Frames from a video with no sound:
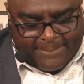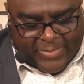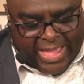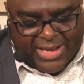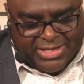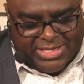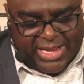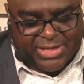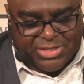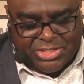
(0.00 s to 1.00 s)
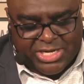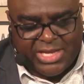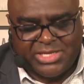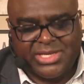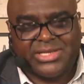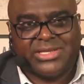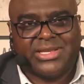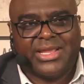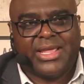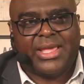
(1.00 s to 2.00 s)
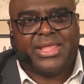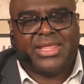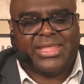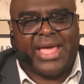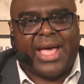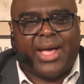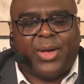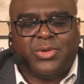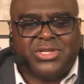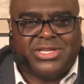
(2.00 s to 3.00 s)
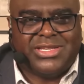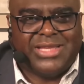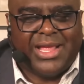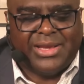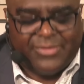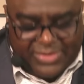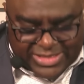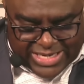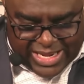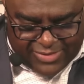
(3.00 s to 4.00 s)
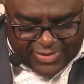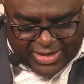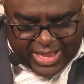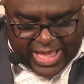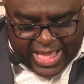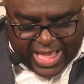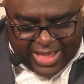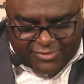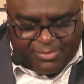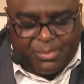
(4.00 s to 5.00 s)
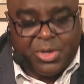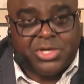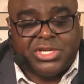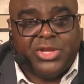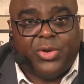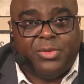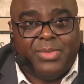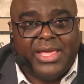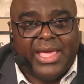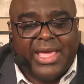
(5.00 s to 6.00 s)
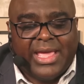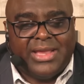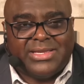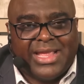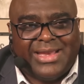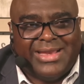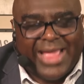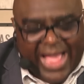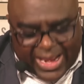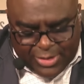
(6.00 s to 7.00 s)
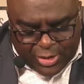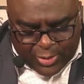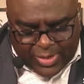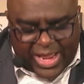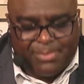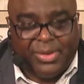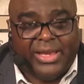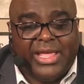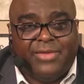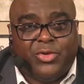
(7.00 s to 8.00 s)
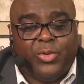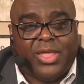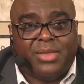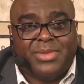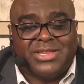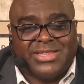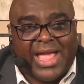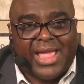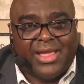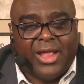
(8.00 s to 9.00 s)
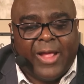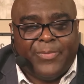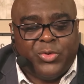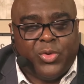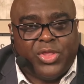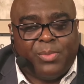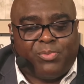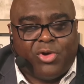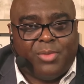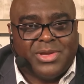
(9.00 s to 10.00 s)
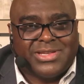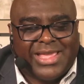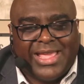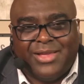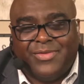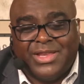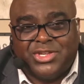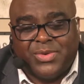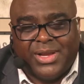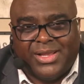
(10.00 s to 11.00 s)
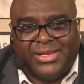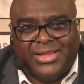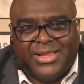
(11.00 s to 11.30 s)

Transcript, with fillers: and say, Jesus, thou son of David, have mercy on me. He said, I know it, I believe you are the Messiah. You are the promised King of Israel.